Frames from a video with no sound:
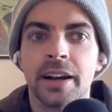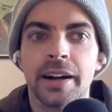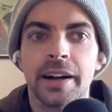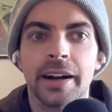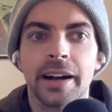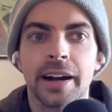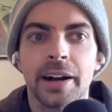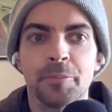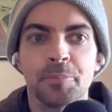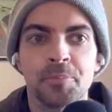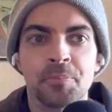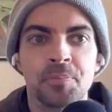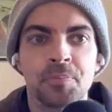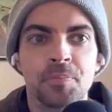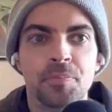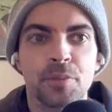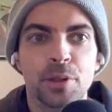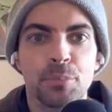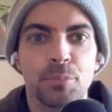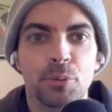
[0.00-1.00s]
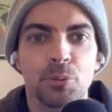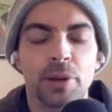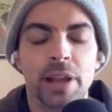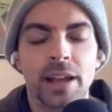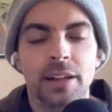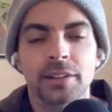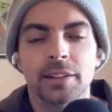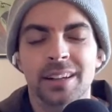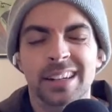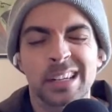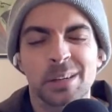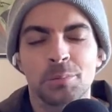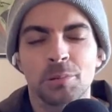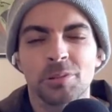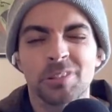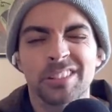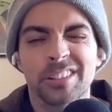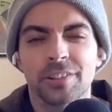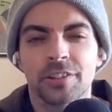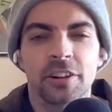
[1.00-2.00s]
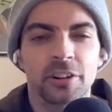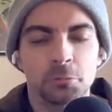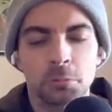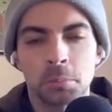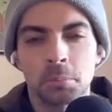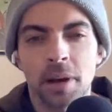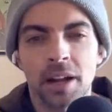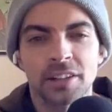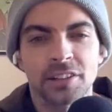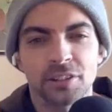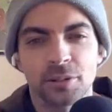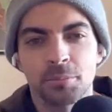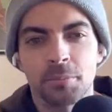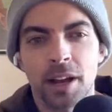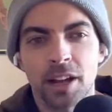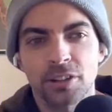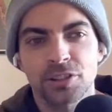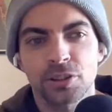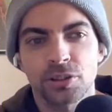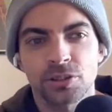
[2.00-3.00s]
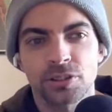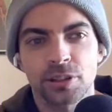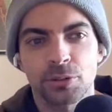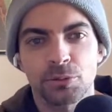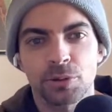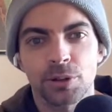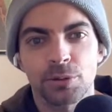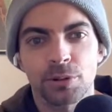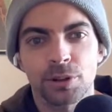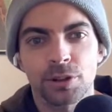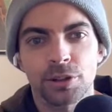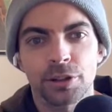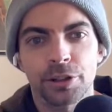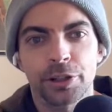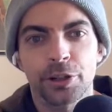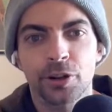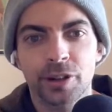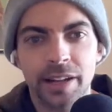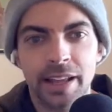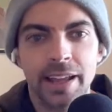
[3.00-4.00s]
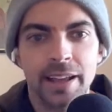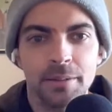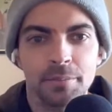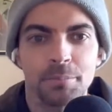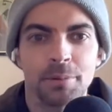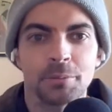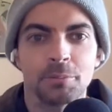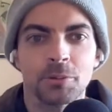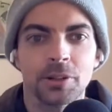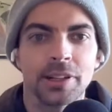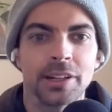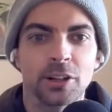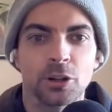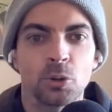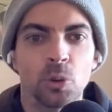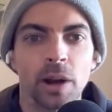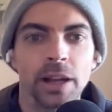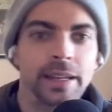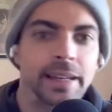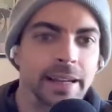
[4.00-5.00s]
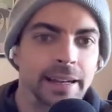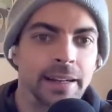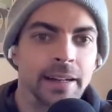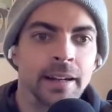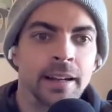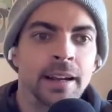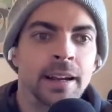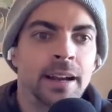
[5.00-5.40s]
But we had a couple of development milestones that we were going to hit, but we didn't quite hit.